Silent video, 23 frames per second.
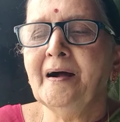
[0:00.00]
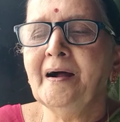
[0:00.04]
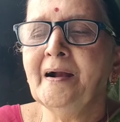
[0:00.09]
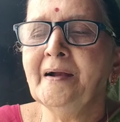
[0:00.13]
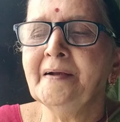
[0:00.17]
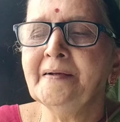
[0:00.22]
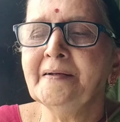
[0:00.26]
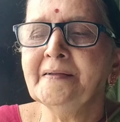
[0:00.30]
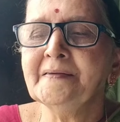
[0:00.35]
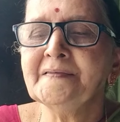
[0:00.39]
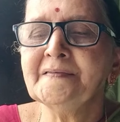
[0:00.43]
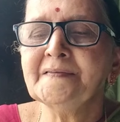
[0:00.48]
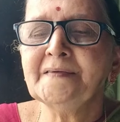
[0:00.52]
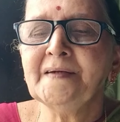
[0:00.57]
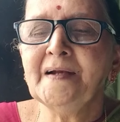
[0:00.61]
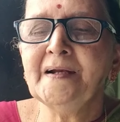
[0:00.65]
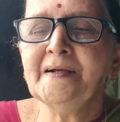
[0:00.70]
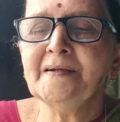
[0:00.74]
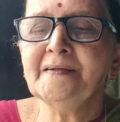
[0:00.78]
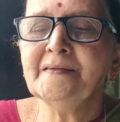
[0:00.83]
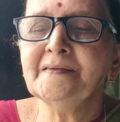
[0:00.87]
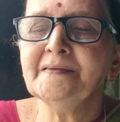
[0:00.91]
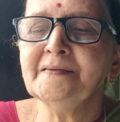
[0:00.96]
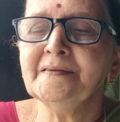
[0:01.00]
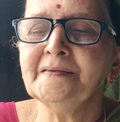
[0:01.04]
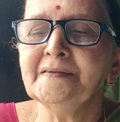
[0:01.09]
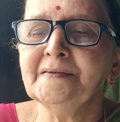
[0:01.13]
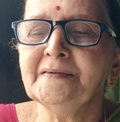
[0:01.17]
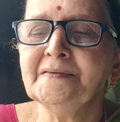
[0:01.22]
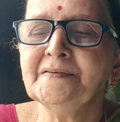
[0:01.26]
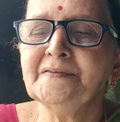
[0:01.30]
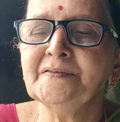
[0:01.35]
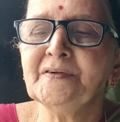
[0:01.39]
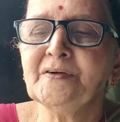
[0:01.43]
Understand the
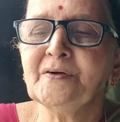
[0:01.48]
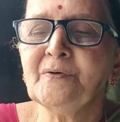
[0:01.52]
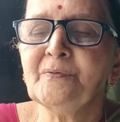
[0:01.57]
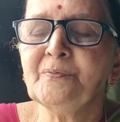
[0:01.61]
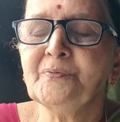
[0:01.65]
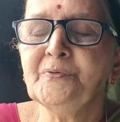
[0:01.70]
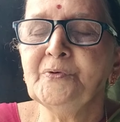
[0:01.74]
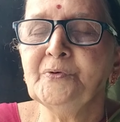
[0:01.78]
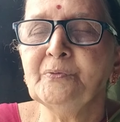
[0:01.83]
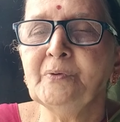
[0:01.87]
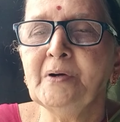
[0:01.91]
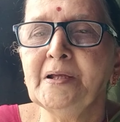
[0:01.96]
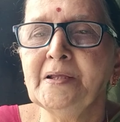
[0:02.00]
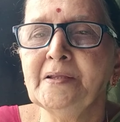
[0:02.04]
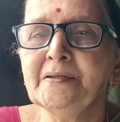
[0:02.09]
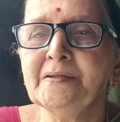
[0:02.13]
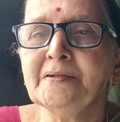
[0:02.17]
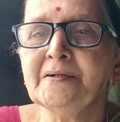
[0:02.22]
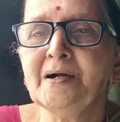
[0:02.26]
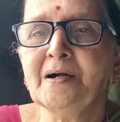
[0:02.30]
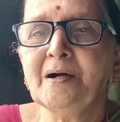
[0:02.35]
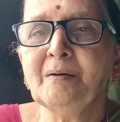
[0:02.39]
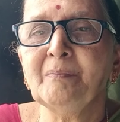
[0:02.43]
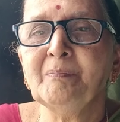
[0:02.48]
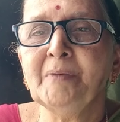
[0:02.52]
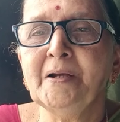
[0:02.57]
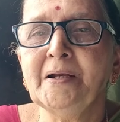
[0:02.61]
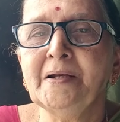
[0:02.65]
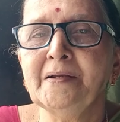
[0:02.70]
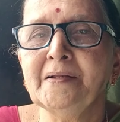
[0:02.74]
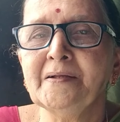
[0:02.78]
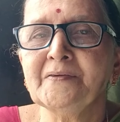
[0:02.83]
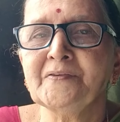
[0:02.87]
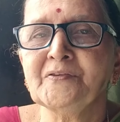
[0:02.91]
nature of your income
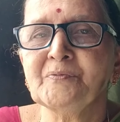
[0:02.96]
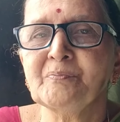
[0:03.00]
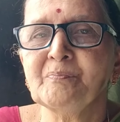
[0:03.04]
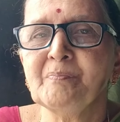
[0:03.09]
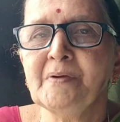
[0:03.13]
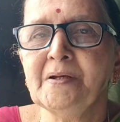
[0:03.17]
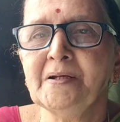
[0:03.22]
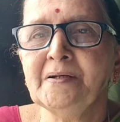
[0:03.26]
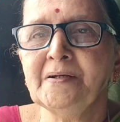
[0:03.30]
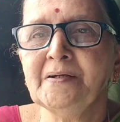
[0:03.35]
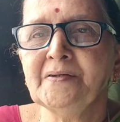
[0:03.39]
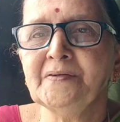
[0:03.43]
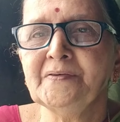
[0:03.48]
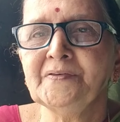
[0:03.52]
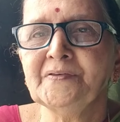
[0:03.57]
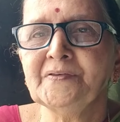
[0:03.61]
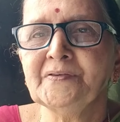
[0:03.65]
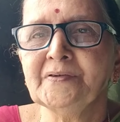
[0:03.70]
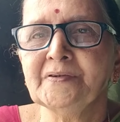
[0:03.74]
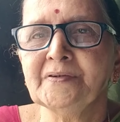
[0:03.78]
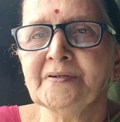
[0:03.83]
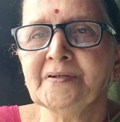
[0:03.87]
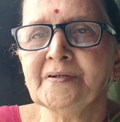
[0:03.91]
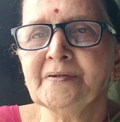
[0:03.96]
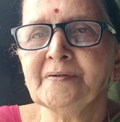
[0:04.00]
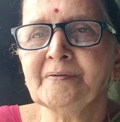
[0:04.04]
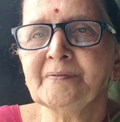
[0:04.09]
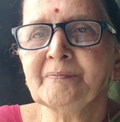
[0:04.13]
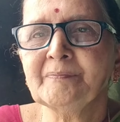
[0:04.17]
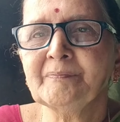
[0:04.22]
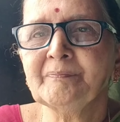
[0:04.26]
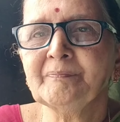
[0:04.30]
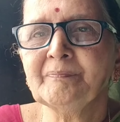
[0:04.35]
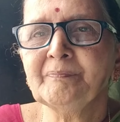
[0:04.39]
and expenditure.
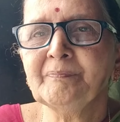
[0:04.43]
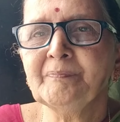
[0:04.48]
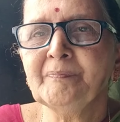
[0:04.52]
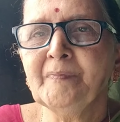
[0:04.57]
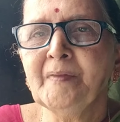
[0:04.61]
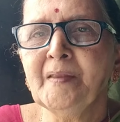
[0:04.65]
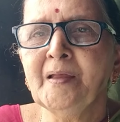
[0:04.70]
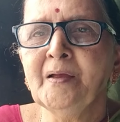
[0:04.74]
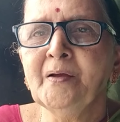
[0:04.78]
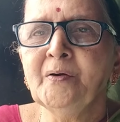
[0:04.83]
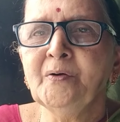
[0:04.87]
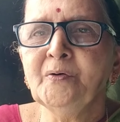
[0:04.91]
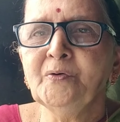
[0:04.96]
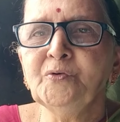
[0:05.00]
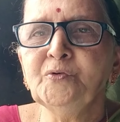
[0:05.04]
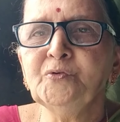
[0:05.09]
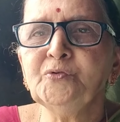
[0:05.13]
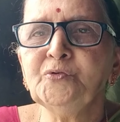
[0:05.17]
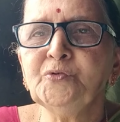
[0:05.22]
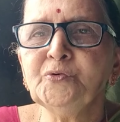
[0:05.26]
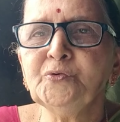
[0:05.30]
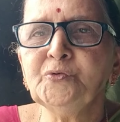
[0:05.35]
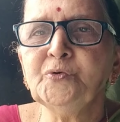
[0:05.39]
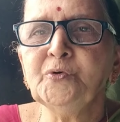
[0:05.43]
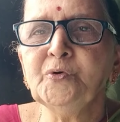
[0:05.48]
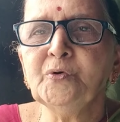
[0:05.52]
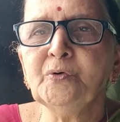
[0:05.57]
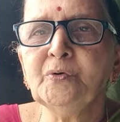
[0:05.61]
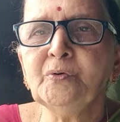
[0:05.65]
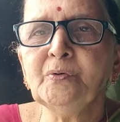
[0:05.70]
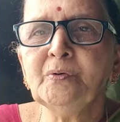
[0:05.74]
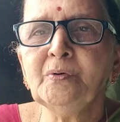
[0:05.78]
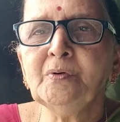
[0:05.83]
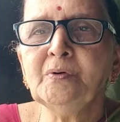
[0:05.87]
You should
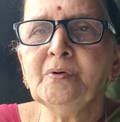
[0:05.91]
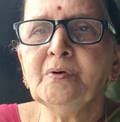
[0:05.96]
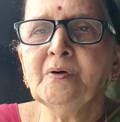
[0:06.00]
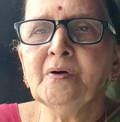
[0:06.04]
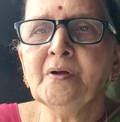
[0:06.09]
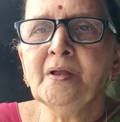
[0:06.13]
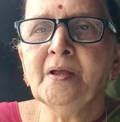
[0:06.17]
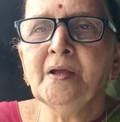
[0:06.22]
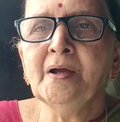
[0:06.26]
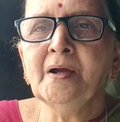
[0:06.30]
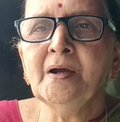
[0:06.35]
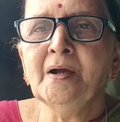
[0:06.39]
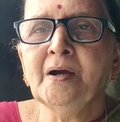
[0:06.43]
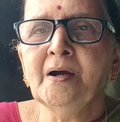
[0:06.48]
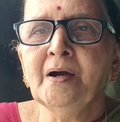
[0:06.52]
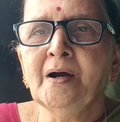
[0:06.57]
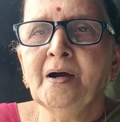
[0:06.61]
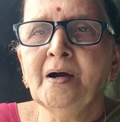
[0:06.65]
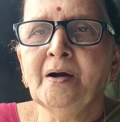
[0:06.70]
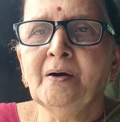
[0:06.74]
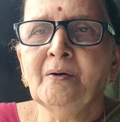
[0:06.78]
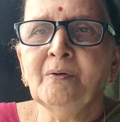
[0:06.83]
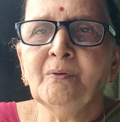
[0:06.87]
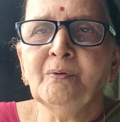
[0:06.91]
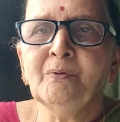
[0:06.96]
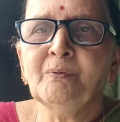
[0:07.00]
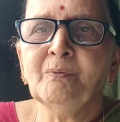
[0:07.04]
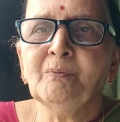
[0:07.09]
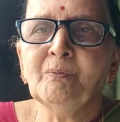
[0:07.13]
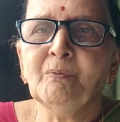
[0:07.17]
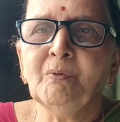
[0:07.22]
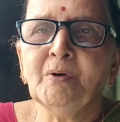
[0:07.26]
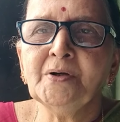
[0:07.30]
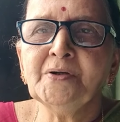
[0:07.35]
know
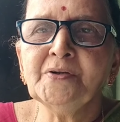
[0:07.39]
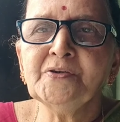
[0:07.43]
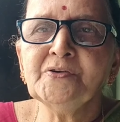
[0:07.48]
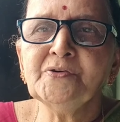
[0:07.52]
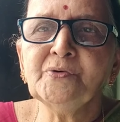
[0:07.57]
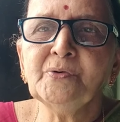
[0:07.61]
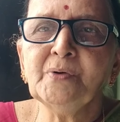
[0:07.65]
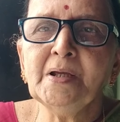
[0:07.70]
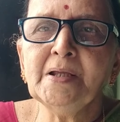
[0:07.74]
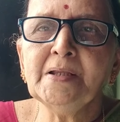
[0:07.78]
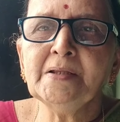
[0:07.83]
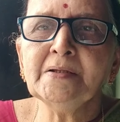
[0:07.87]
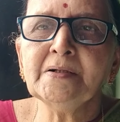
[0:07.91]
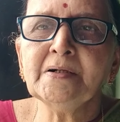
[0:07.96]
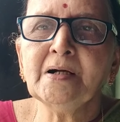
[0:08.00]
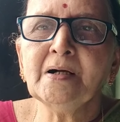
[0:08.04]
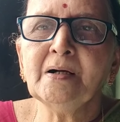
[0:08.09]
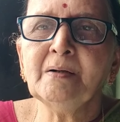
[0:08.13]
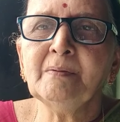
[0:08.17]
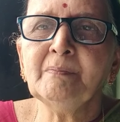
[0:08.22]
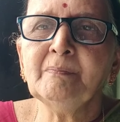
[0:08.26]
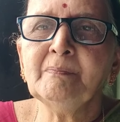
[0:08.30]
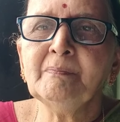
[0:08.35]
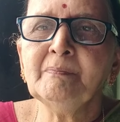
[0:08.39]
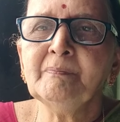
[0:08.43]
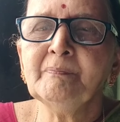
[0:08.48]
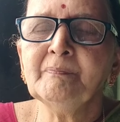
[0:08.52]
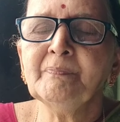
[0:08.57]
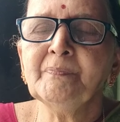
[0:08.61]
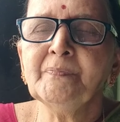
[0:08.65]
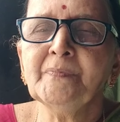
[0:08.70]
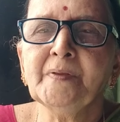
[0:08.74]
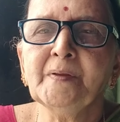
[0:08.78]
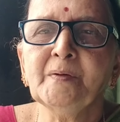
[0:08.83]
what is your income,
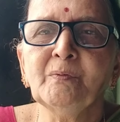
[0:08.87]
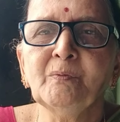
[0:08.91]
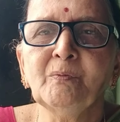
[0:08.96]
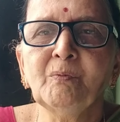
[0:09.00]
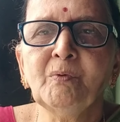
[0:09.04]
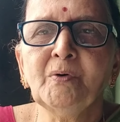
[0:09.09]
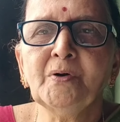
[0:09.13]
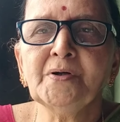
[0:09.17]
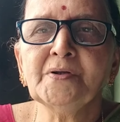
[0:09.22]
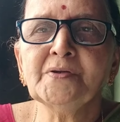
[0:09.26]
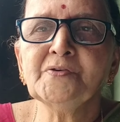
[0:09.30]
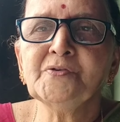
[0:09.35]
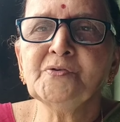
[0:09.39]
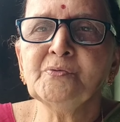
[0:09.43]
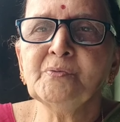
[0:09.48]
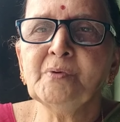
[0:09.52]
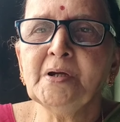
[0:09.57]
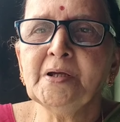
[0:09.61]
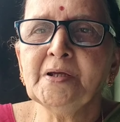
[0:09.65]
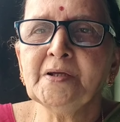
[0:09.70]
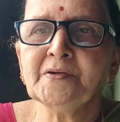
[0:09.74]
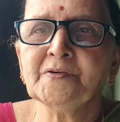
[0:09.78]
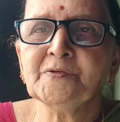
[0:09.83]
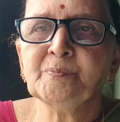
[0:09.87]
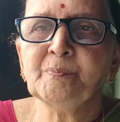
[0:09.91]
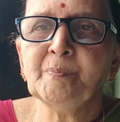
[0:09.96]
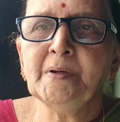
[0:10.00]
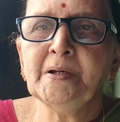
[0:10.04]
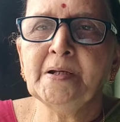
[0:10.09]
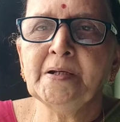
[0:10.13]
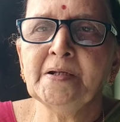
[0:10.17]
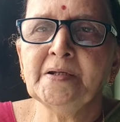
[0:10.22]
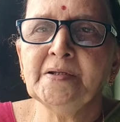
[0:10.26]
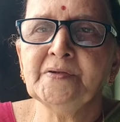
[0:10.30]
what is your
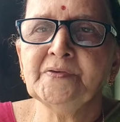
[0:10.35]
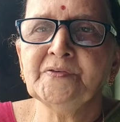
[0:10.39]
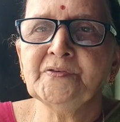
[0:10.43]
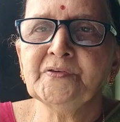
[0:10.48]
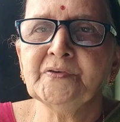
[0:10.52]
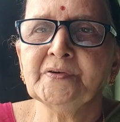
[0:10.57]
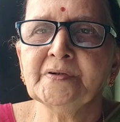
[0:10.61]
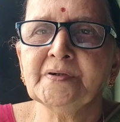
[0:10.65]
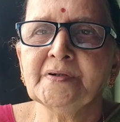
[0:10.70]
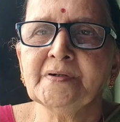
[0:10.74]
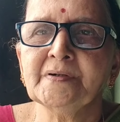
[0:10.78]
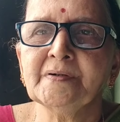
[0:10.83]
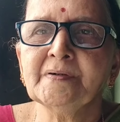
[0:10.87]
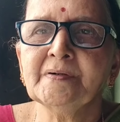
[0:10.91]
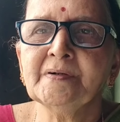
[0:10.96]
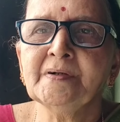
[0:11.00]
expenditure.